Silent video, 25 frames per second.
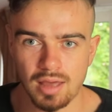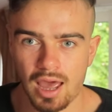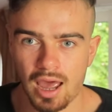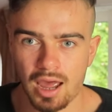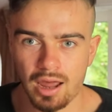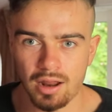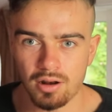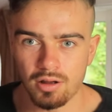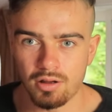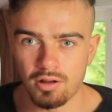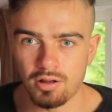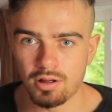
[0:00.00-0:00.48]

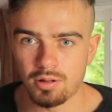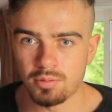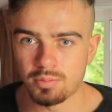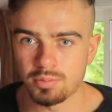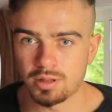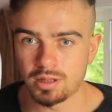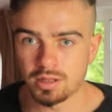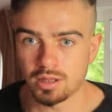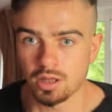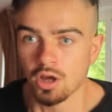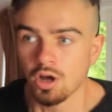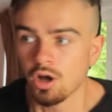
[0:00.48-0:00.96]
at all. I'm
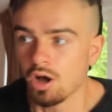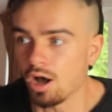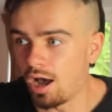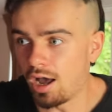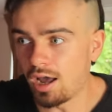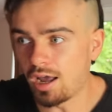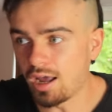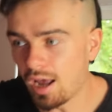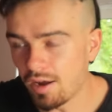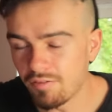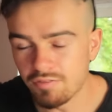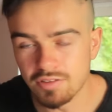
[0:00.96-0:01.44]
like,
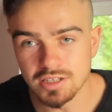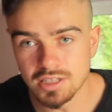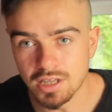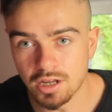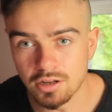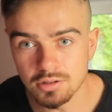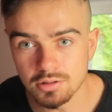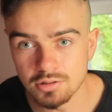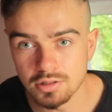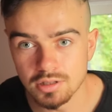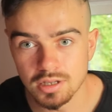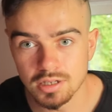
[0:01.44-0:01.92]
I have to
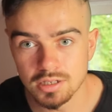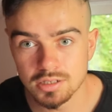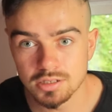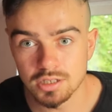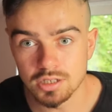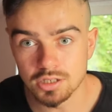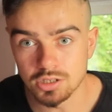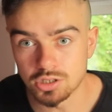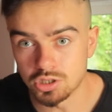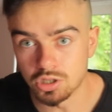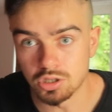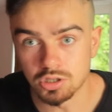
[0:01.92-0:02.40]
tell you this,
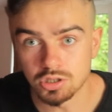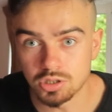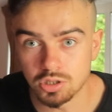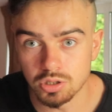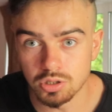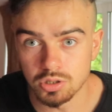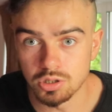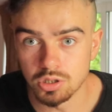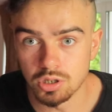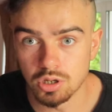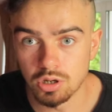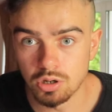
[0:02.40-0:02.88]
like, just so
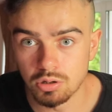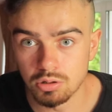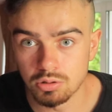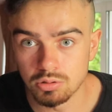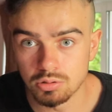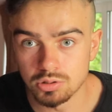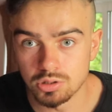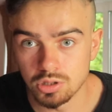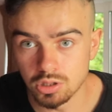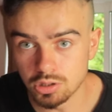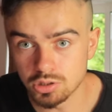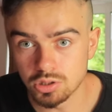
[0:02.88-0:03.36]
you
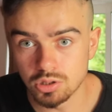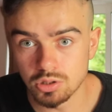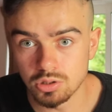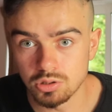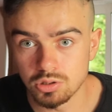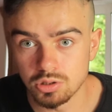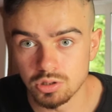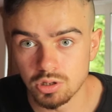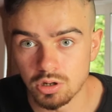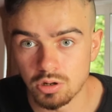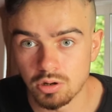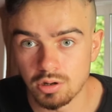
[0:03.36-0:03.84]
know, just so
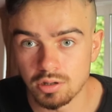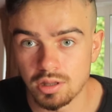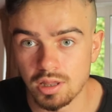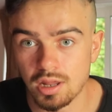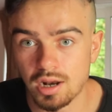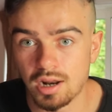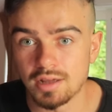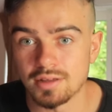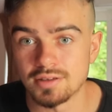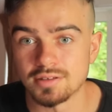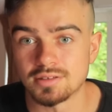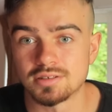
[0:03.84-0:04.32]
you know
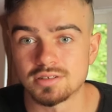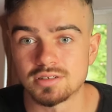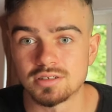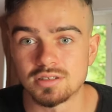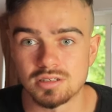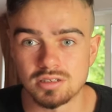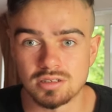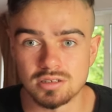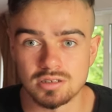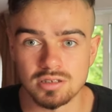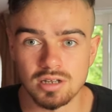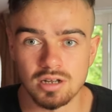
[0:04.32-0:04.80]
that I
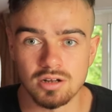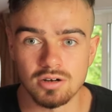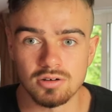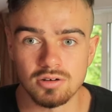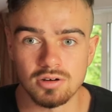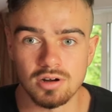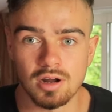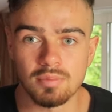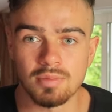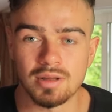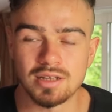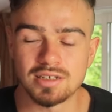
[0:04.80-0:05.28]

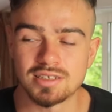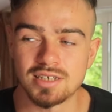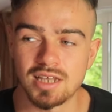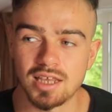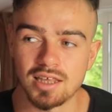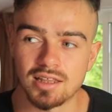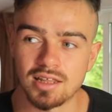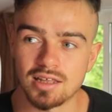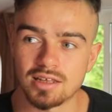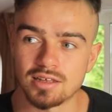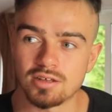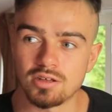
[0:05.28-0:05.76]
stutter. I'm not
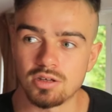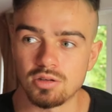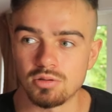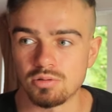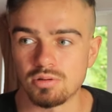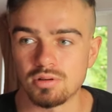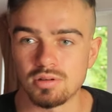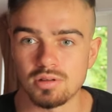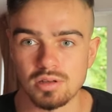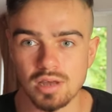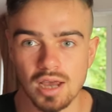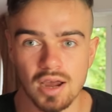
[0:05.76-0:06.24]
saying like
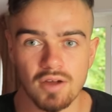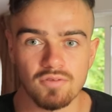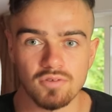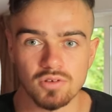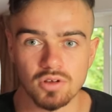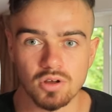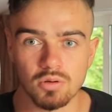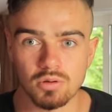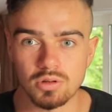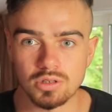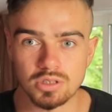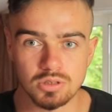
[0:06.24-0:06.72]
you you have
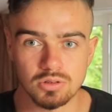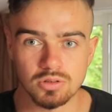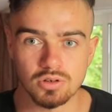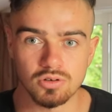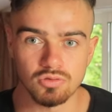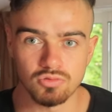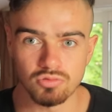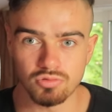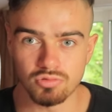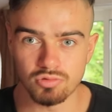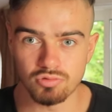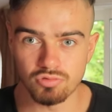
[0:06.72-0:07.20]
to go and do
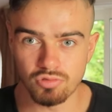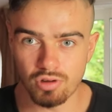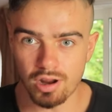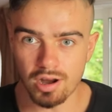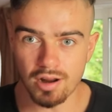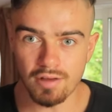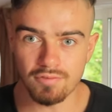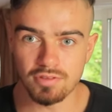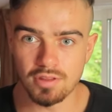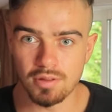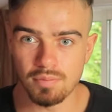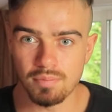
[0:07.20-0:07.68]
it
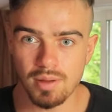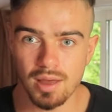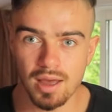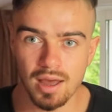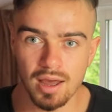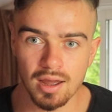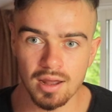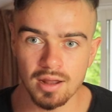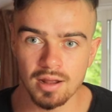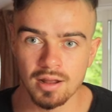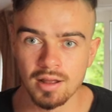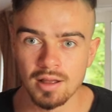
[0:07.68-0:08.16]
right off the
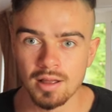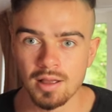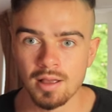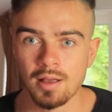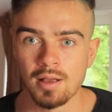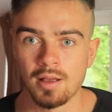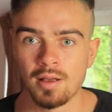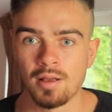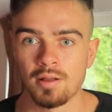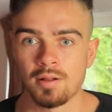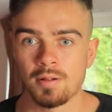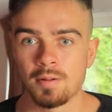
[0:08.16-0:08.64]
bat,
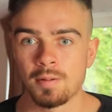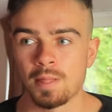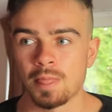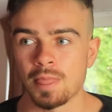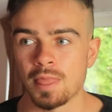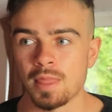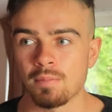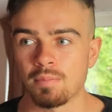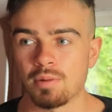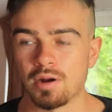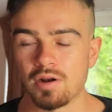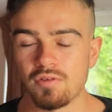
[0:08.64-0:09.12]

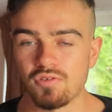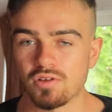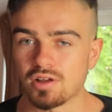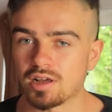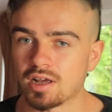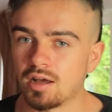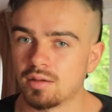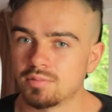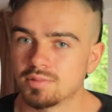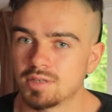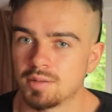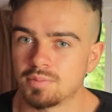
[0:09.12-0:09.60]
but if it
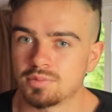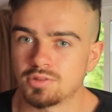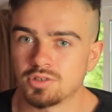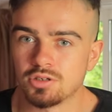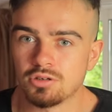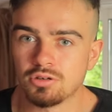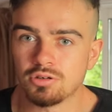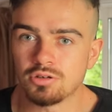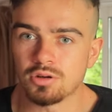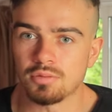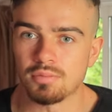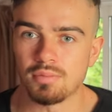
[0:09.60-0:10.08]
comes up
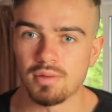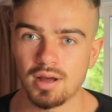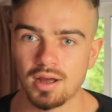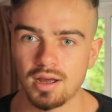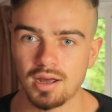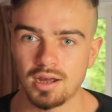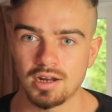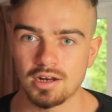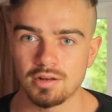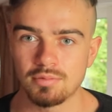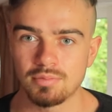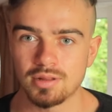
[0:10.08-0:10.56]
to your
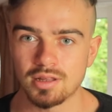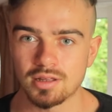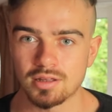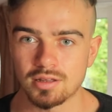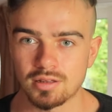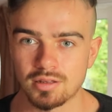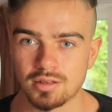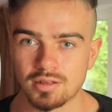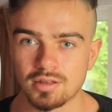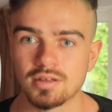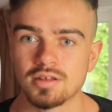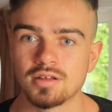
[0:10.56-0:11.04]
mind, be
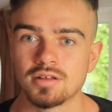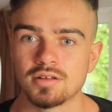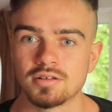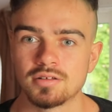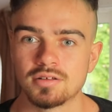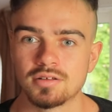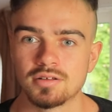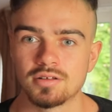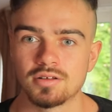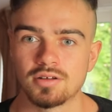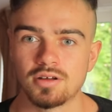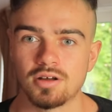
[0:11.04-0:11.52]
like,
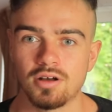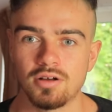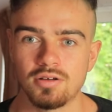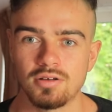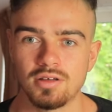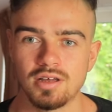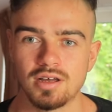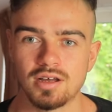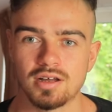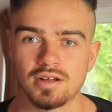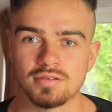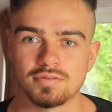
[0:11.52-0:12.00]
oh
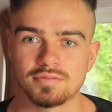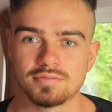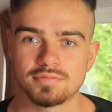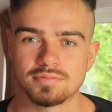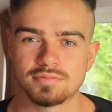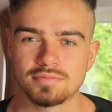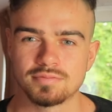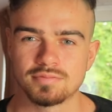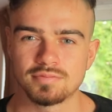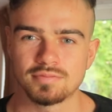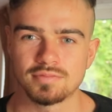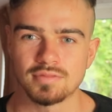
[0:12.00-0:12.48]
yeah,
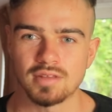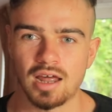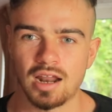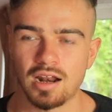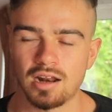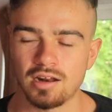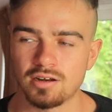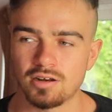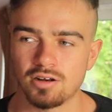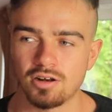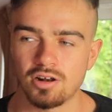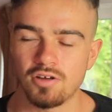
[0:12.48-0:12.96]
I
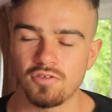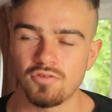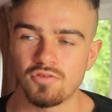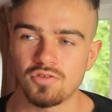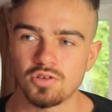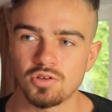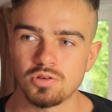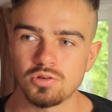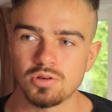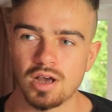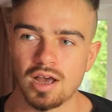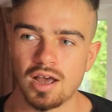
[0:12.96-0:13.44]
don't know
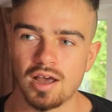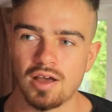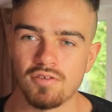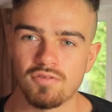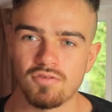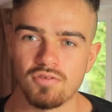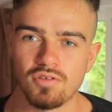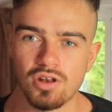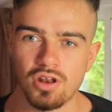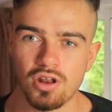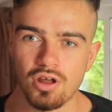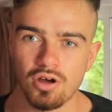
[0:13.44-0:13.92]
if you
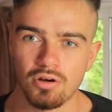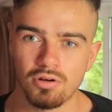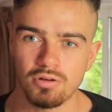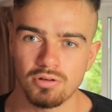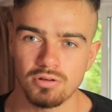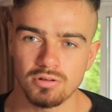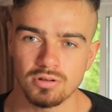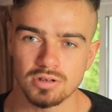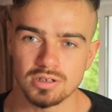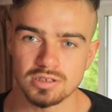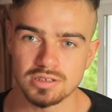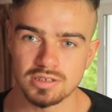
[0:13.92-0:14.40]
have
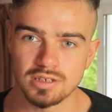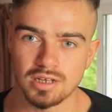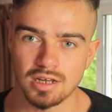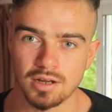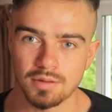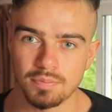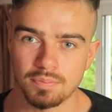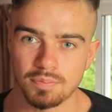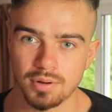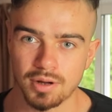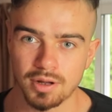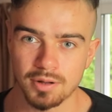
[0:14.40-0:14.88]
noticed
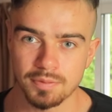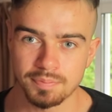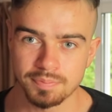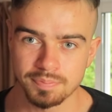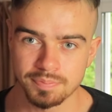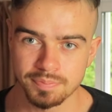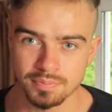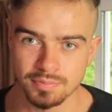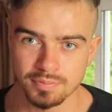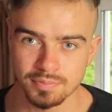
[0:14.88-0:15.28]
yet, but